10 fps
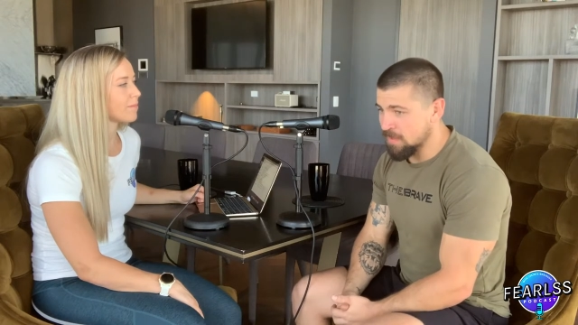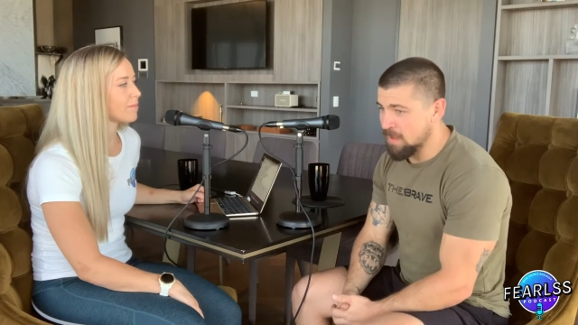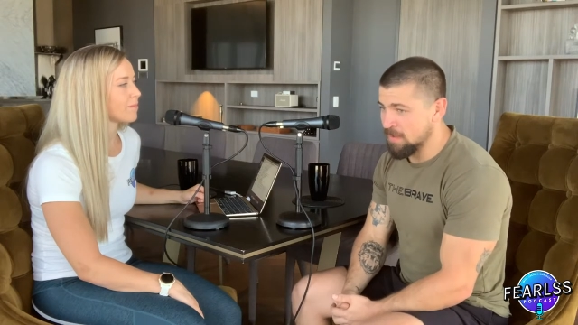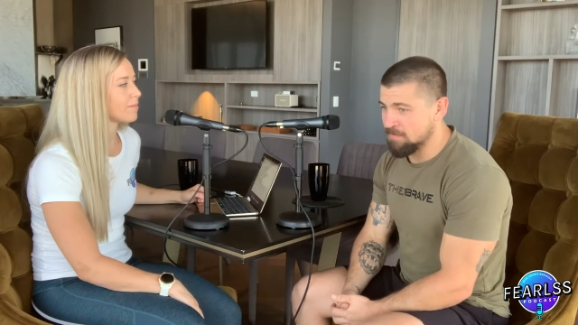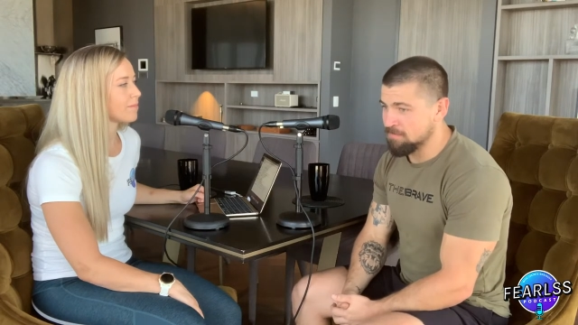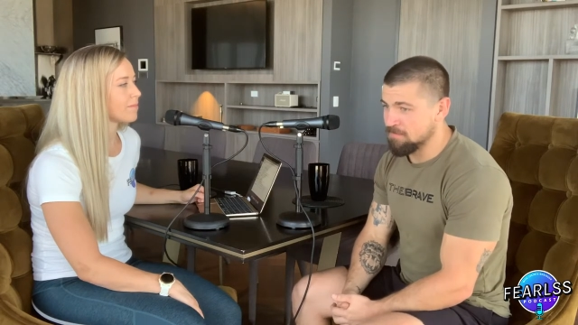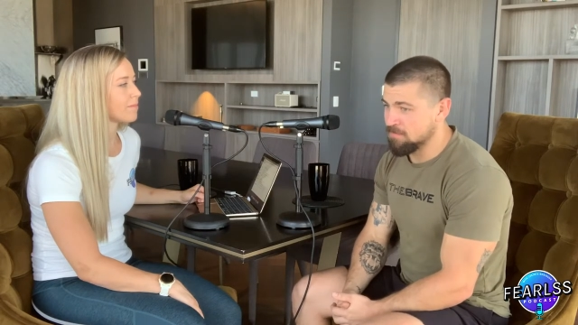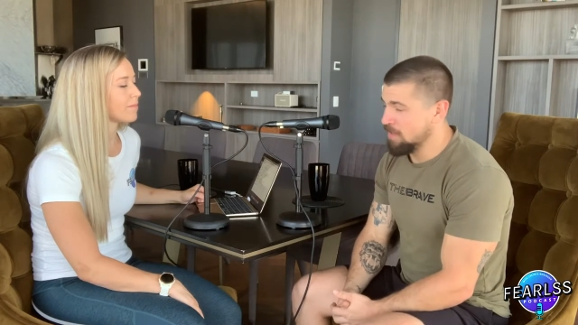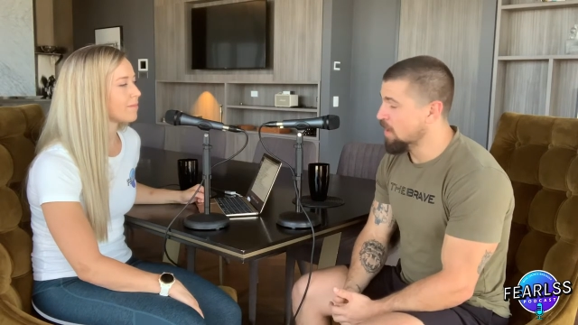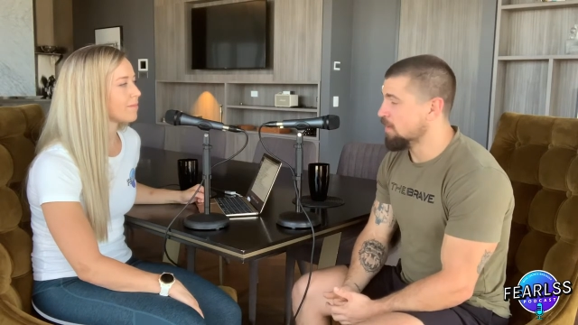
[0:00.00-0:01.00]
Speaker 1: and
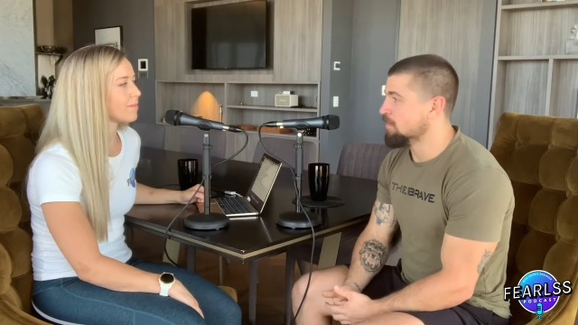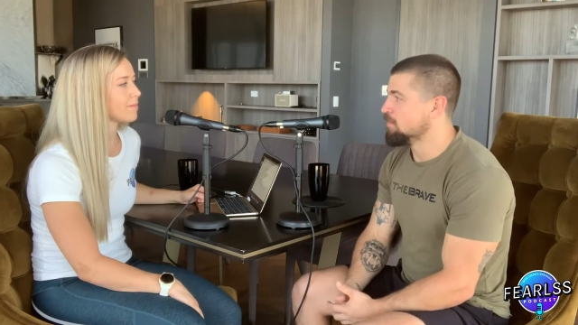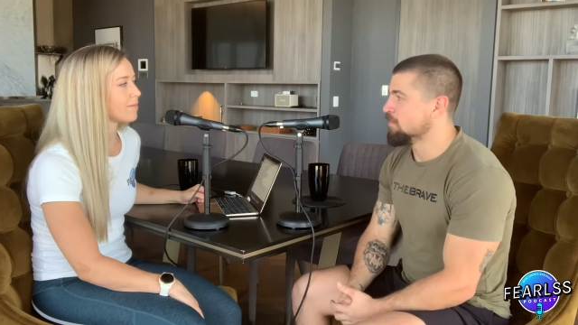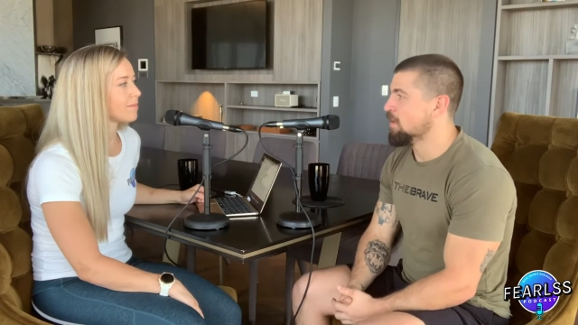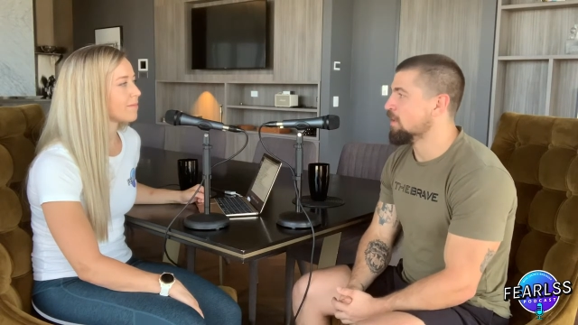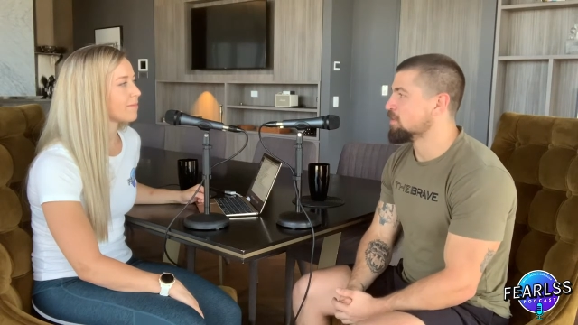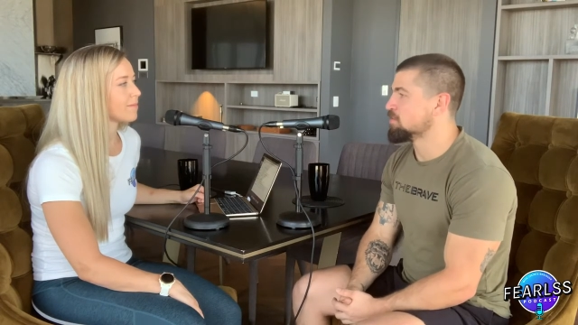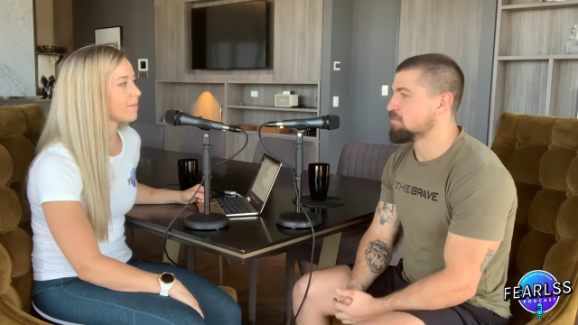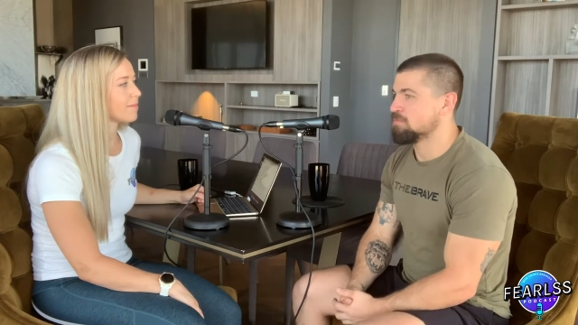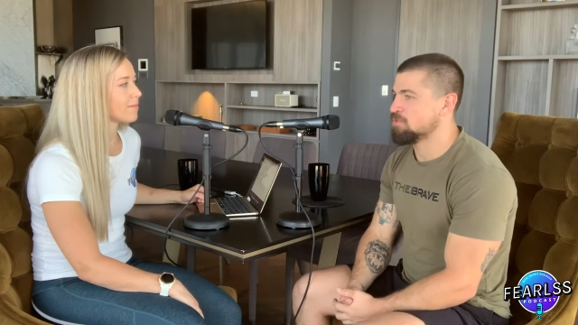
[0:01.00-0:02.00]
yeah, yeah, like
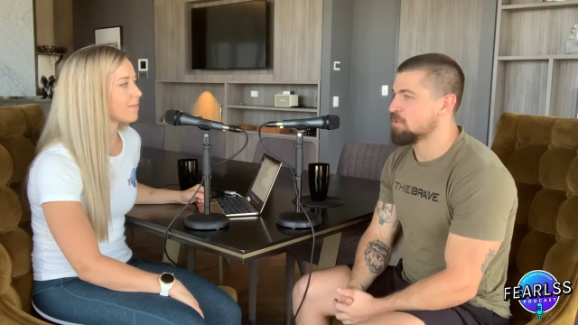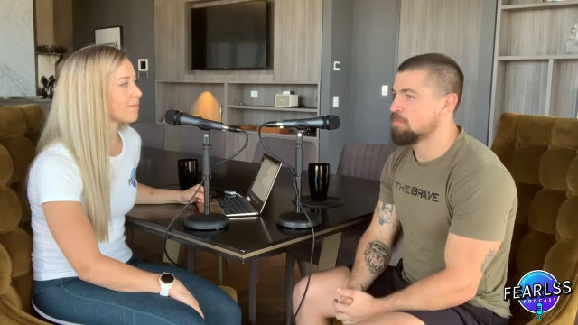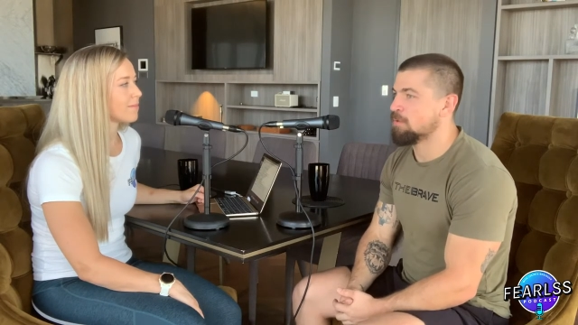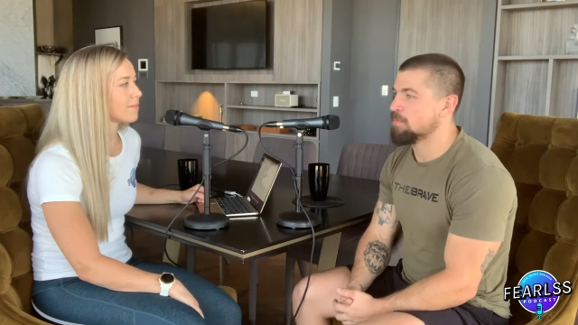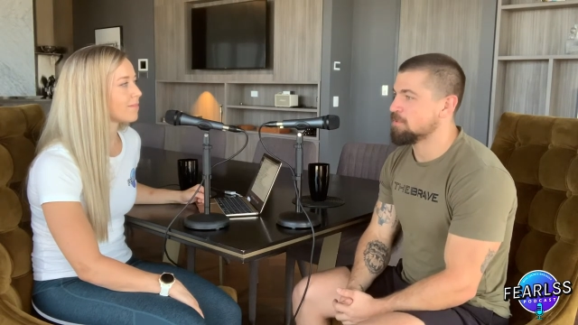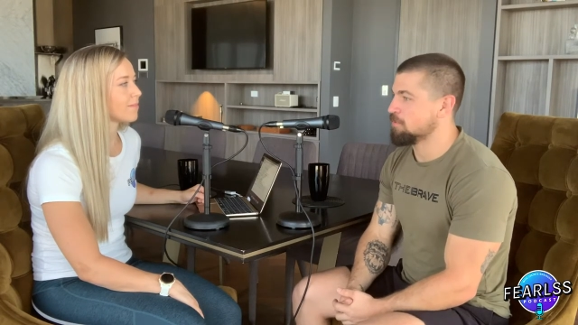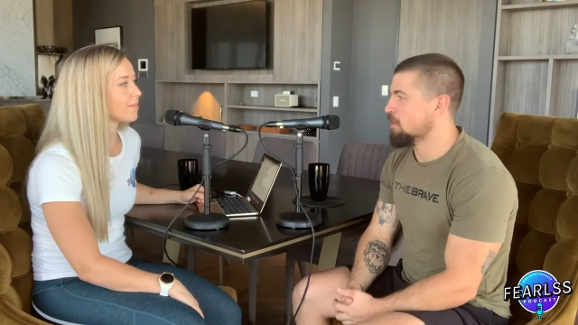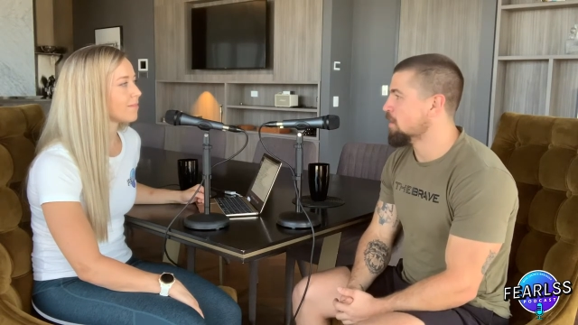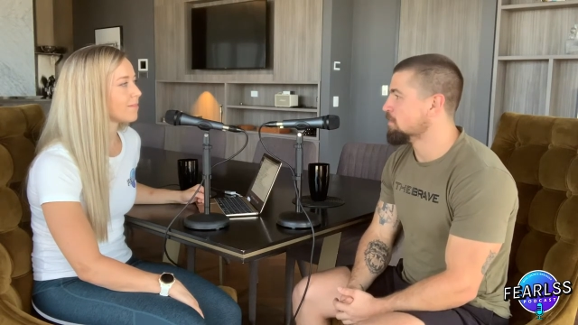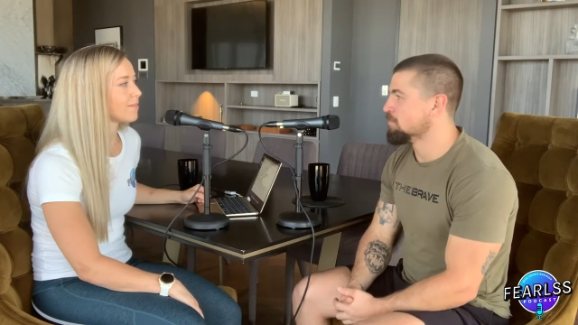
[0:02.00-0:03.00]
strict pull ups are
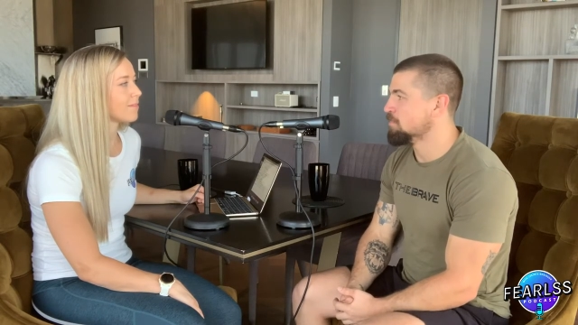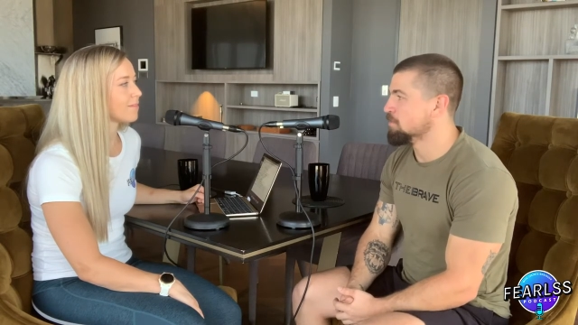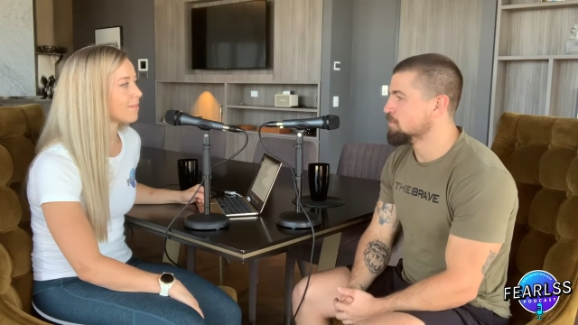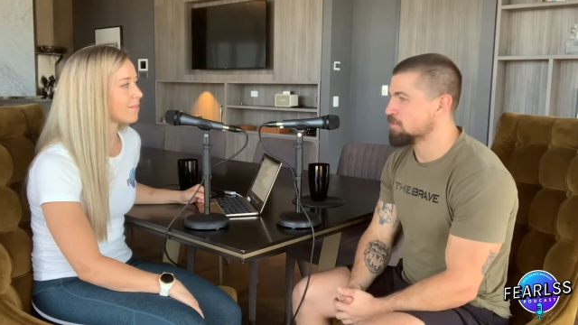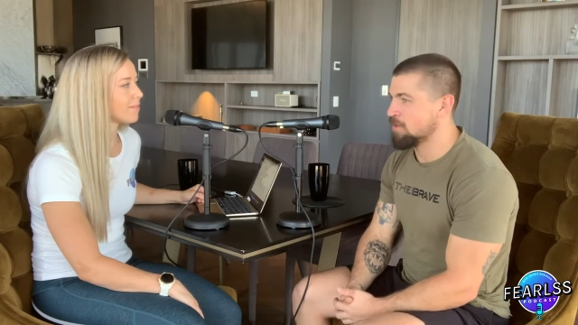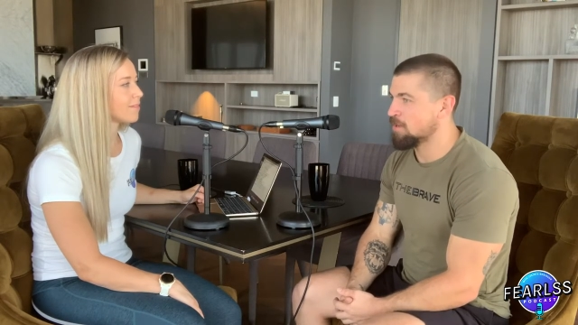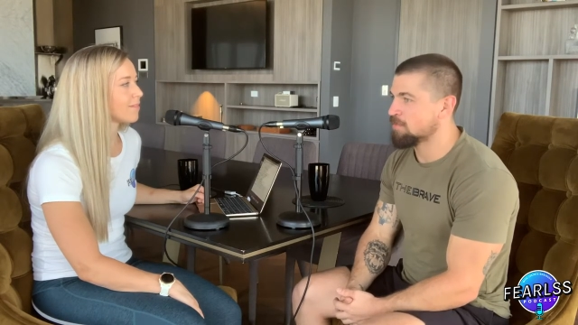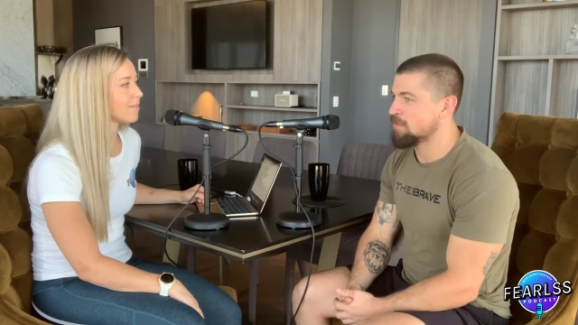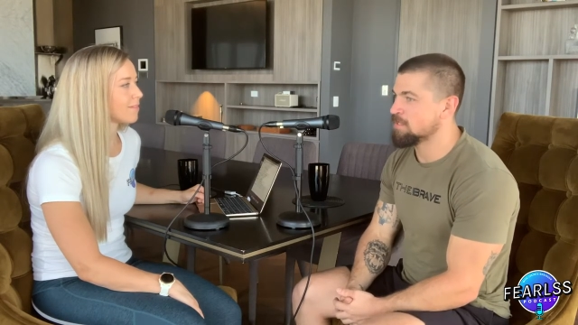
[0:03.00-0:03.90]
great, builds strength, and that's